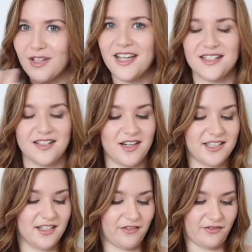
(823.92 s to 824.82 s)

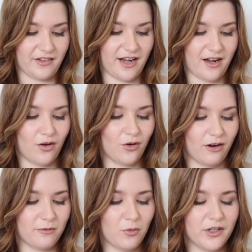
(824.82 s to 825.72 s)
excited for that. Oh,
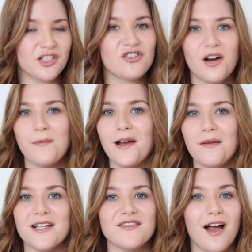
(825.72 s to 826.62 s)
I've been wanting to try a pillow
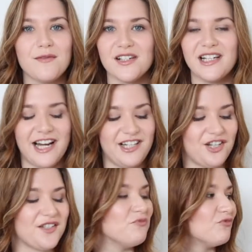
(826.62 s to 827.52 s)
mist for absolutely
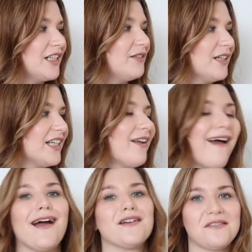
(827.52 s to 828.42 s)
ages. I'm really, really
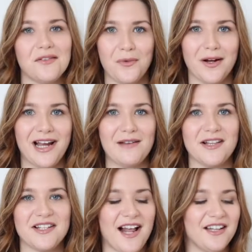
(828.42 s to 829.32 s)
glad that one came in
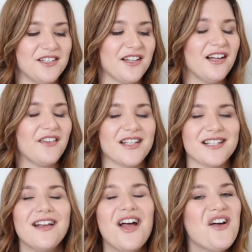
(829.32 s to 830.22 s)
this calendar.
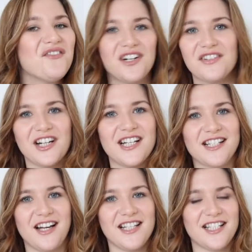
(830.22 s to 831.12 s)
That's very, very
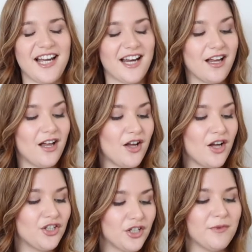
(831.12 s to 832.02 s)
exciting.
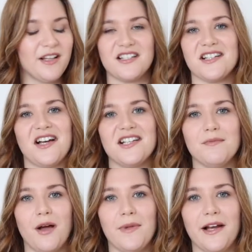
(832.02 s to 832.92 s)
Shouldn't be this excited
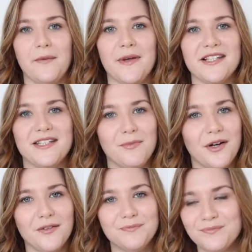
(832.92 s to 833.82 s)
by a pillow mist,
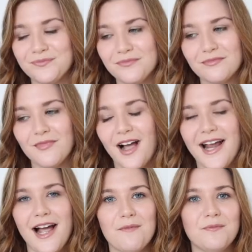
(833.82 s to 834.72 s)
but I
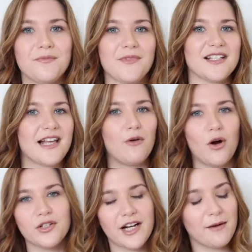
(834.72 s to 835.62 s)
am. That's how
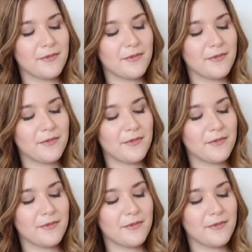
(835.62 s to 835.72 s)
old I am